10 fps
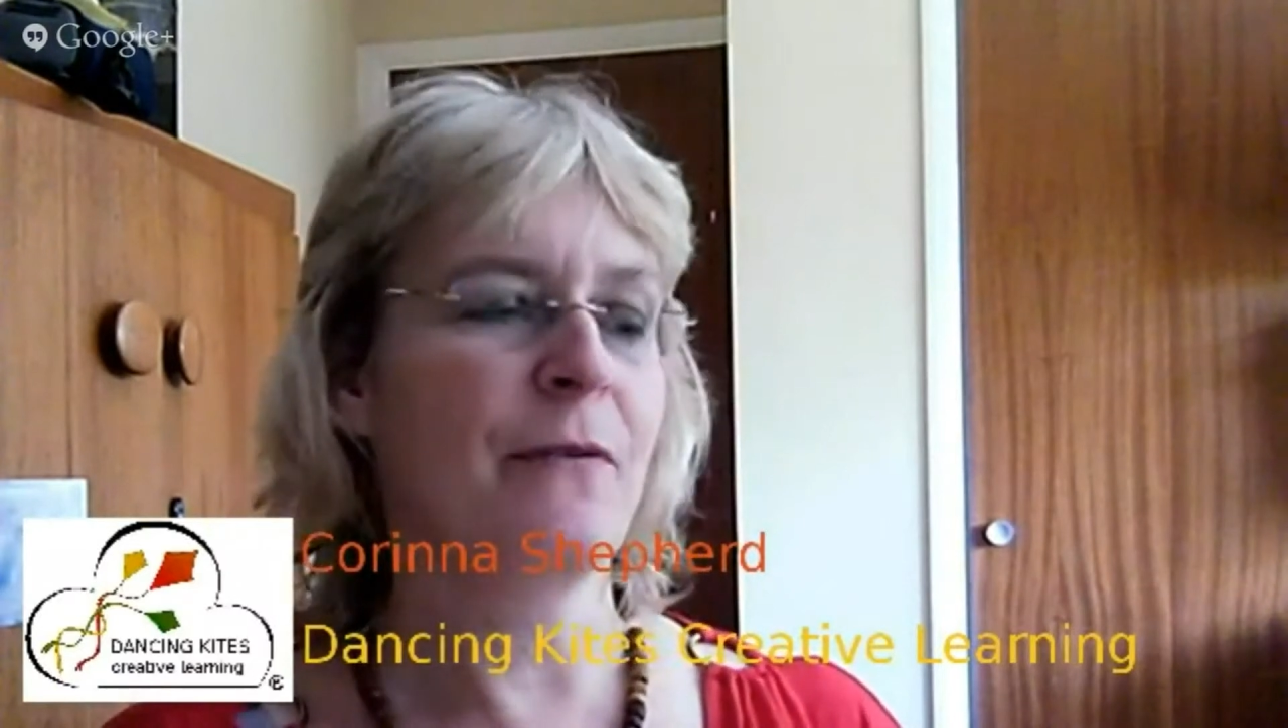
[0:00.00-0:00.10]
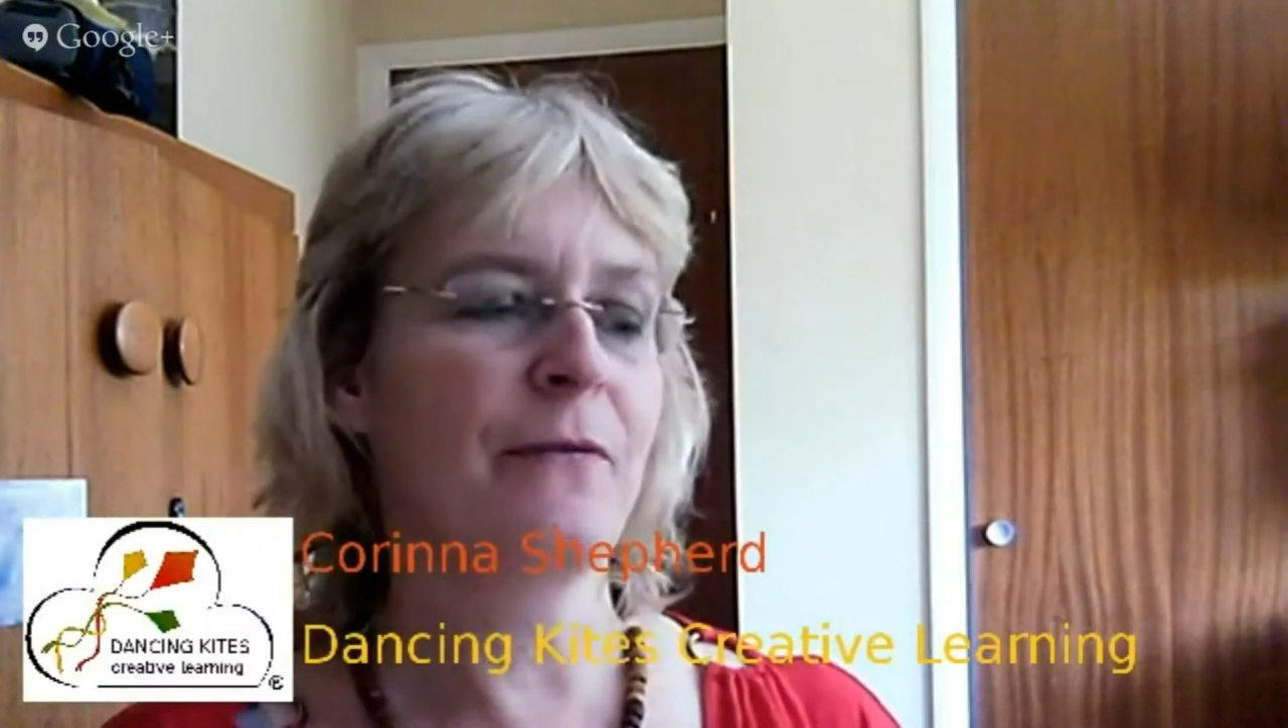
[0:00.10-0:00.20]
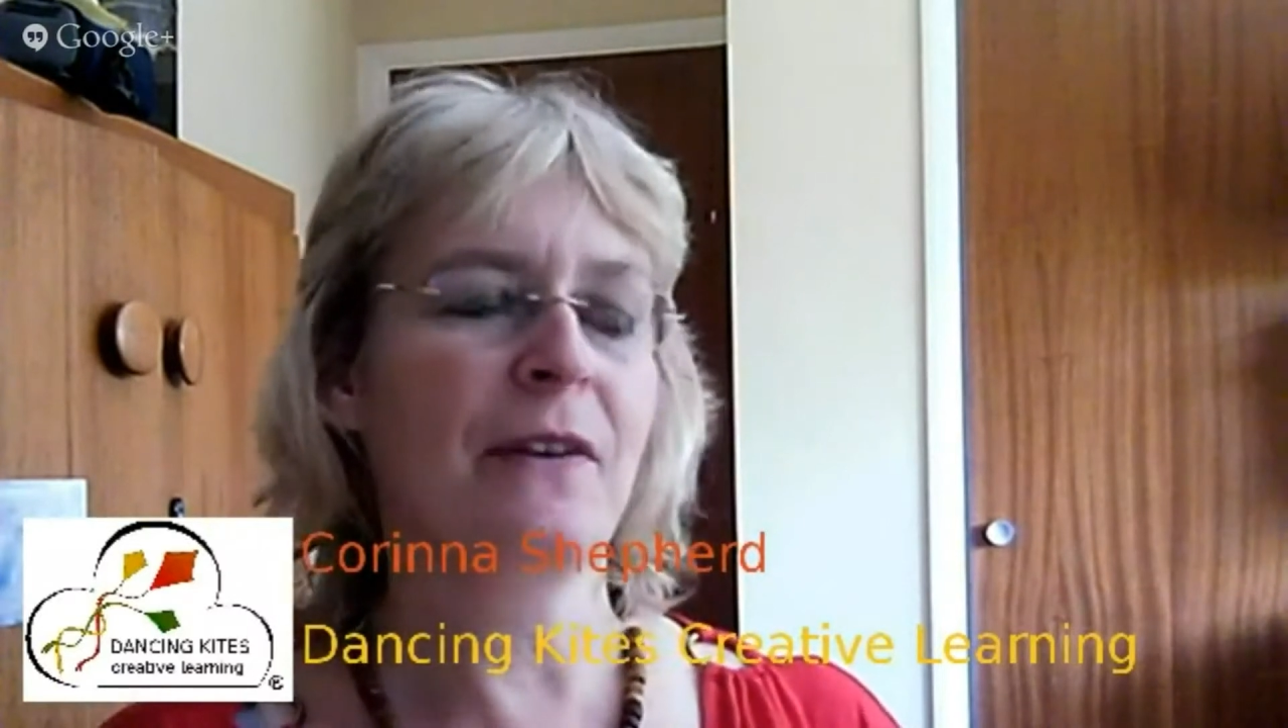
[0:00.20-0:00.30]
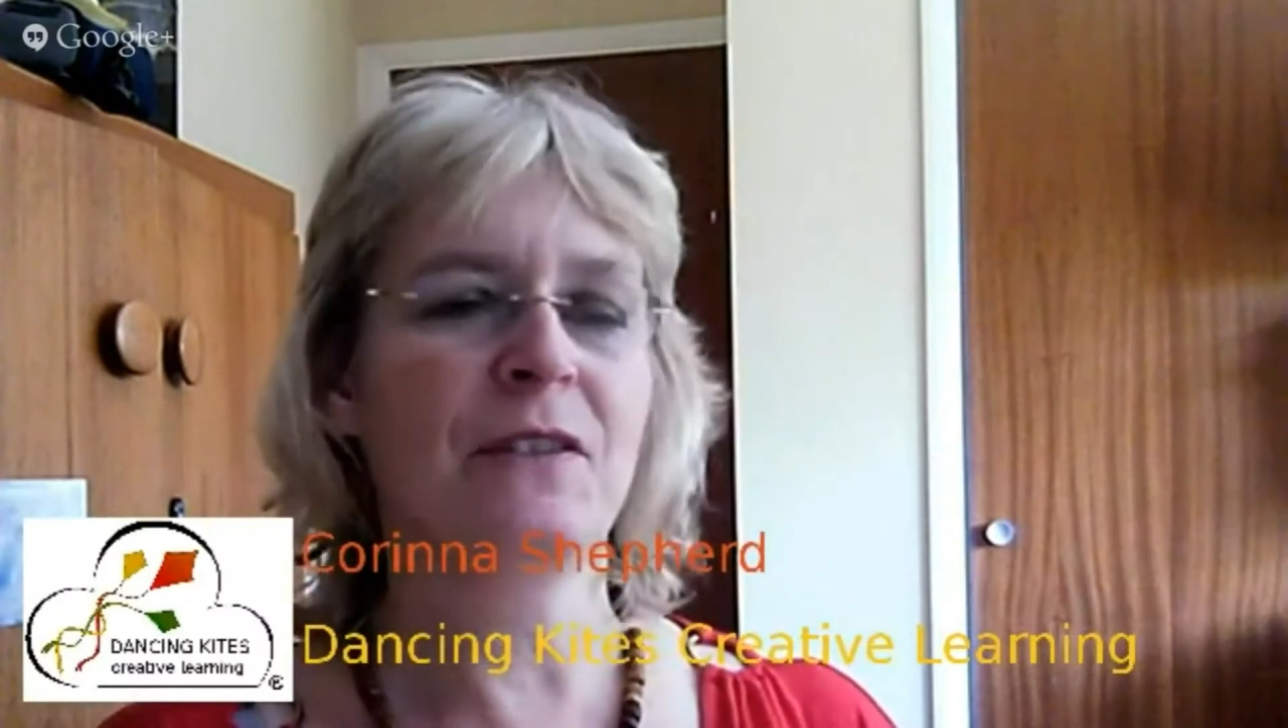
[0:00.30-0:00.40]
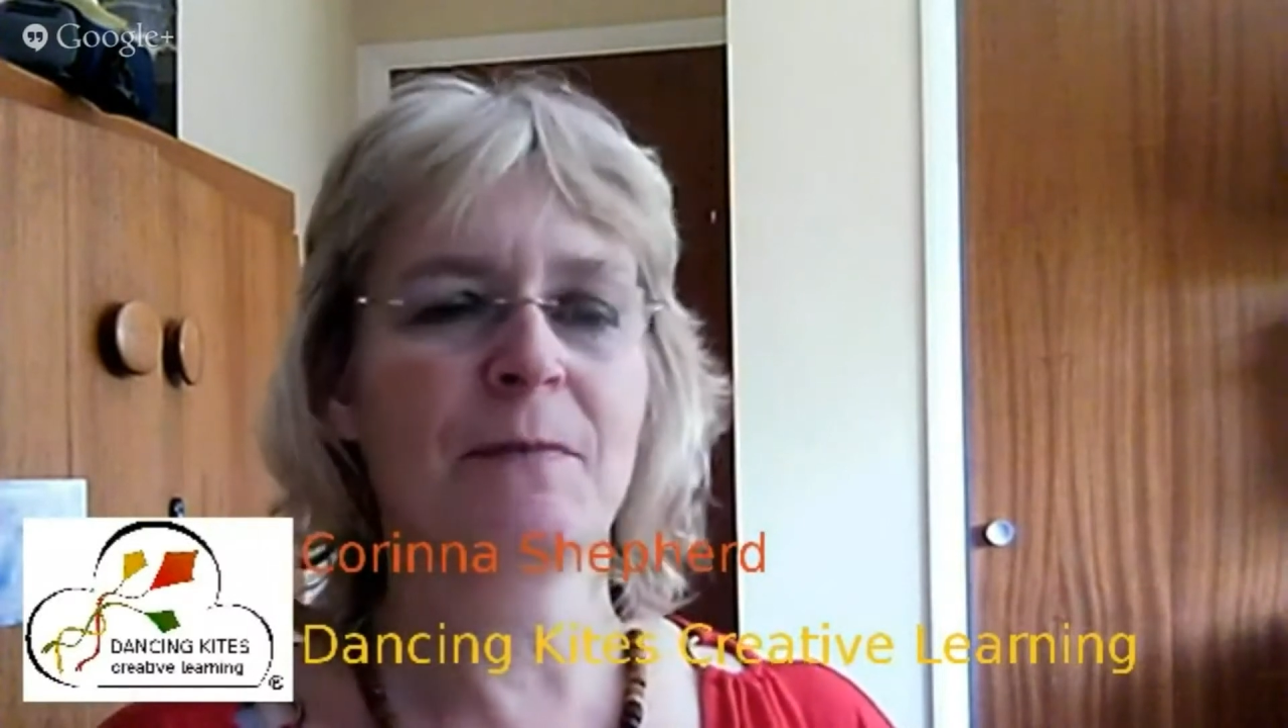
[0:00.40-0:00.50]

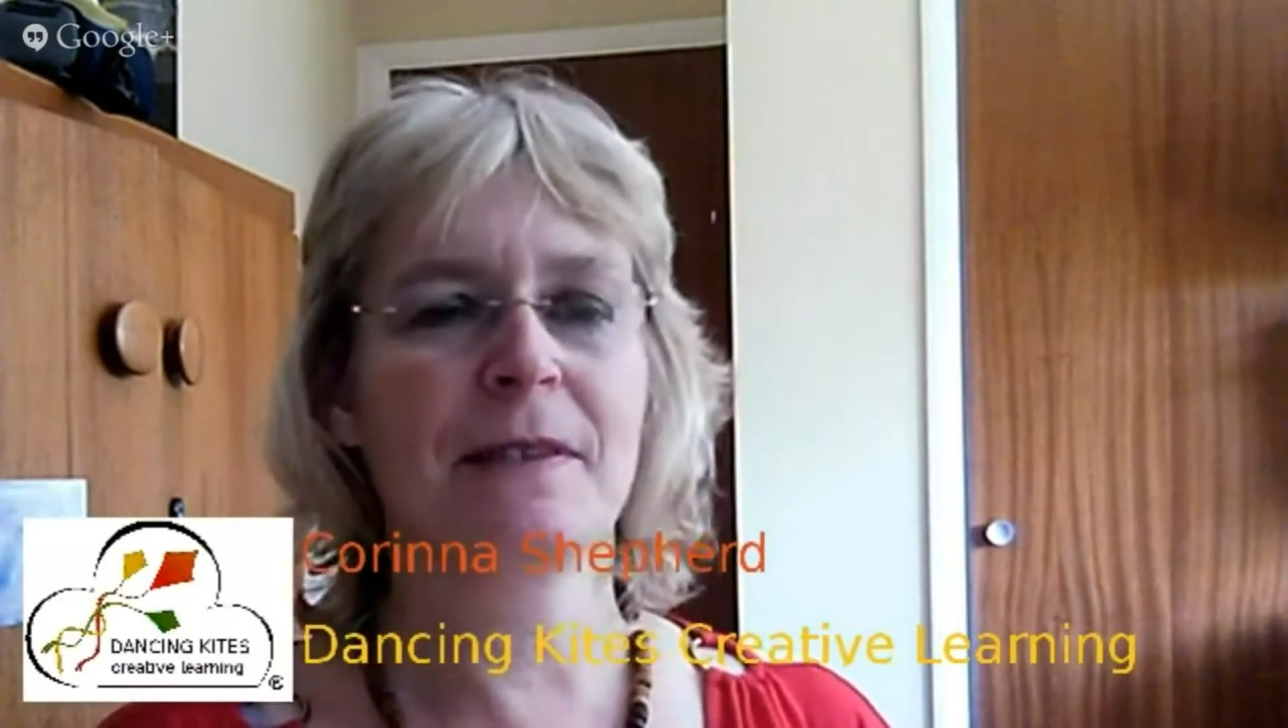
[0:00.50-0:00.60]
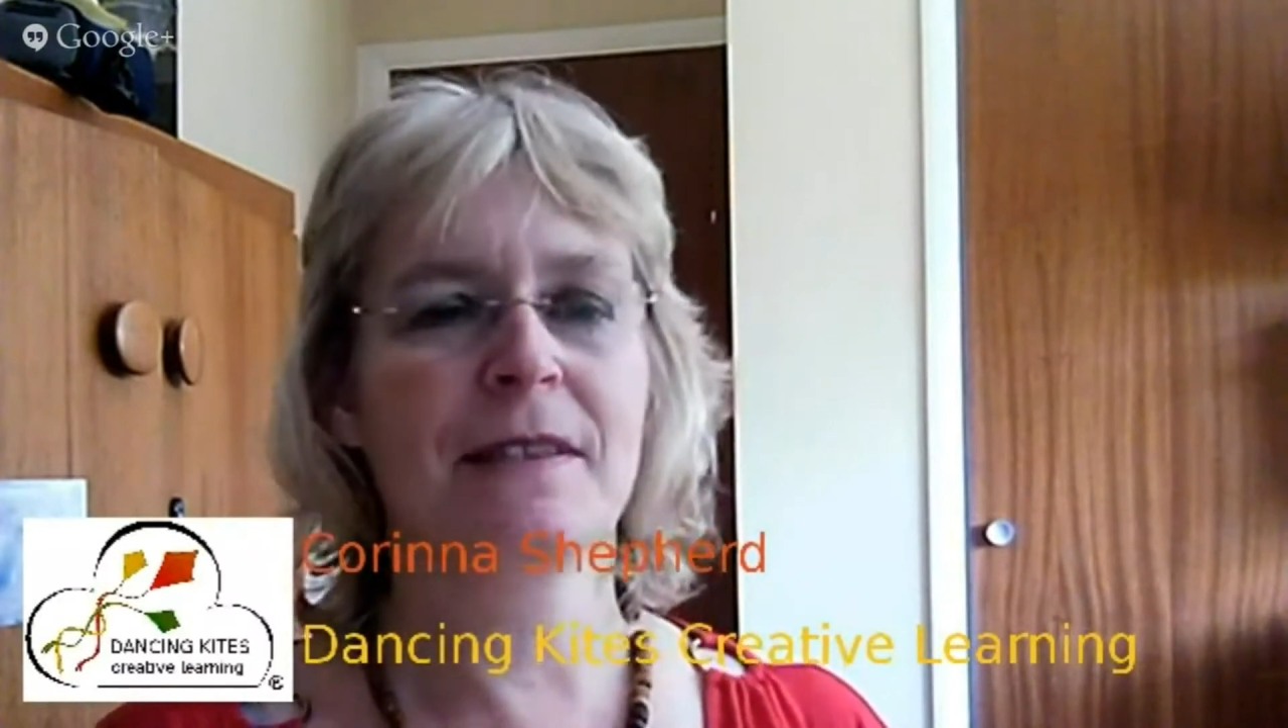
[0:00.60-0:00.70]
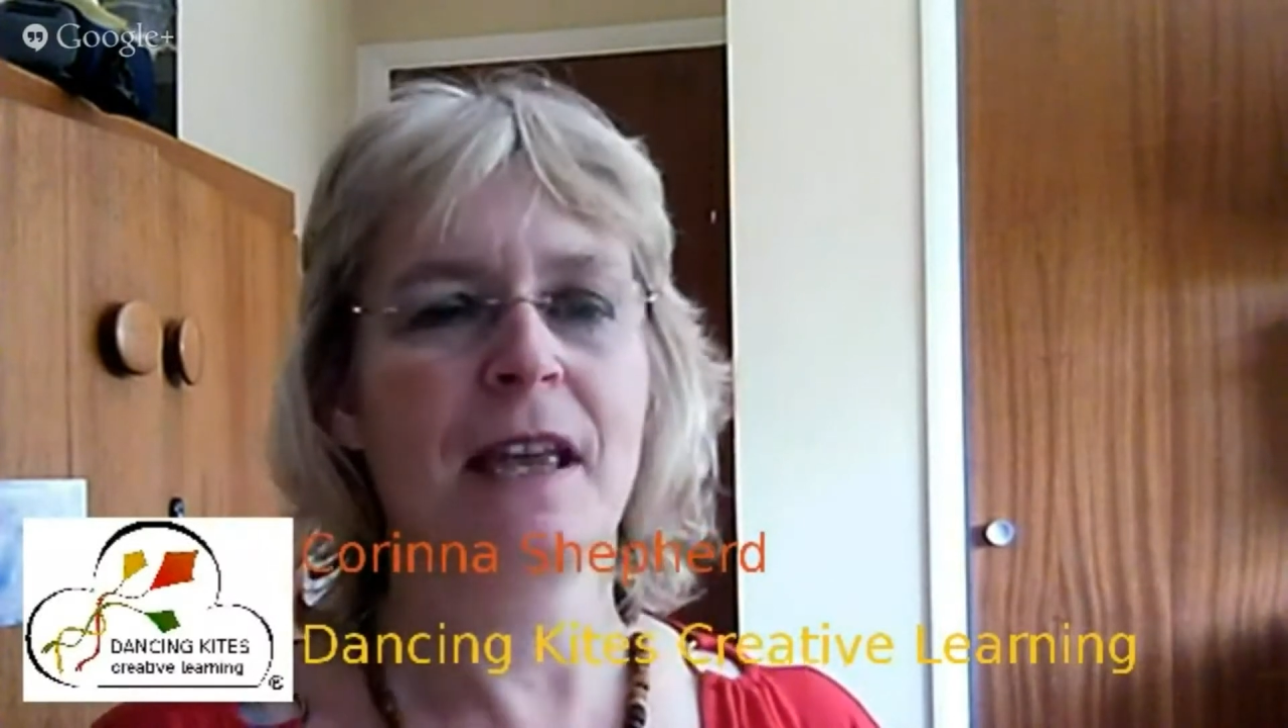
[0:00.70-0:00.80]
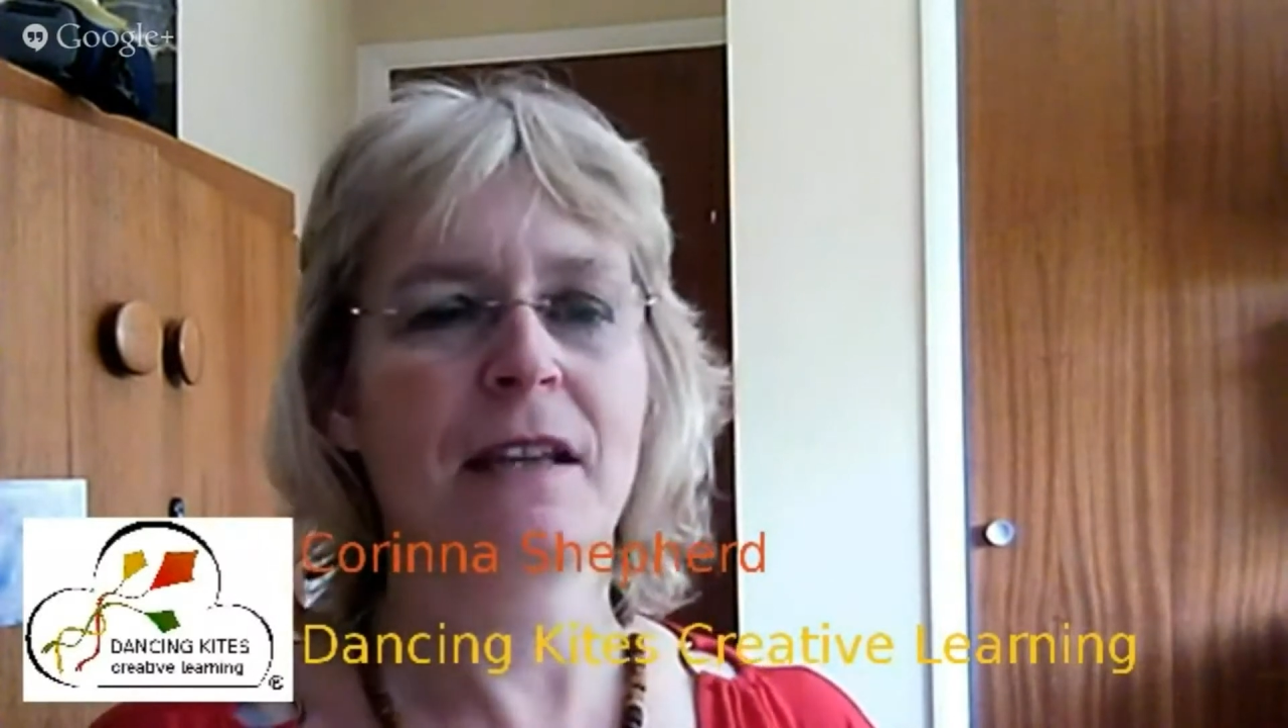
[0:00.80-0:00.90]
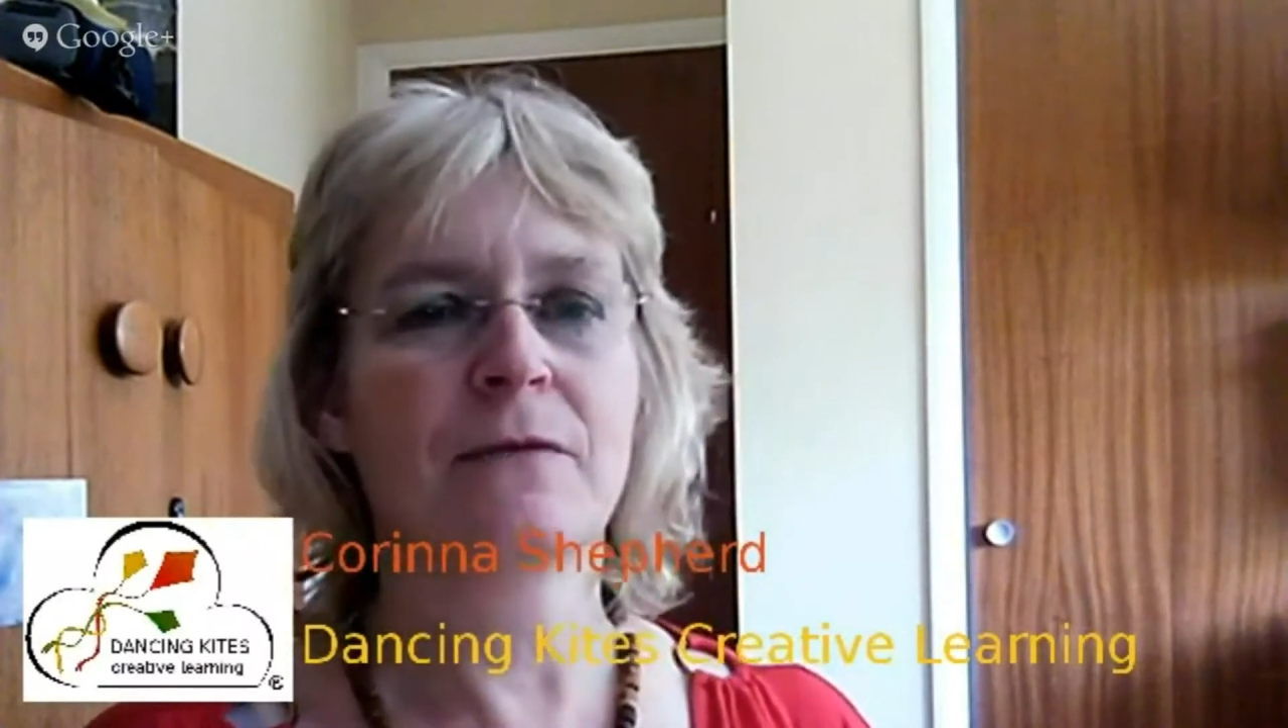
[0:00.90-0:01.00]

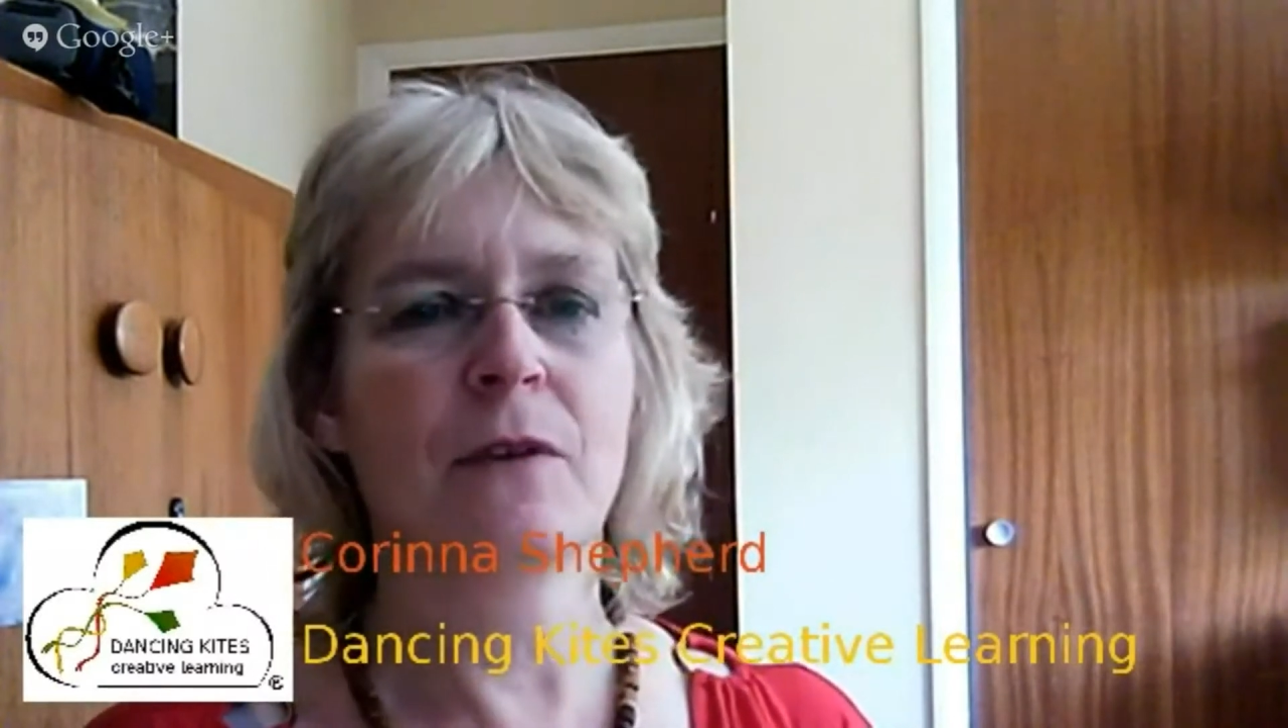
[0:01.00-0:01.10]
50%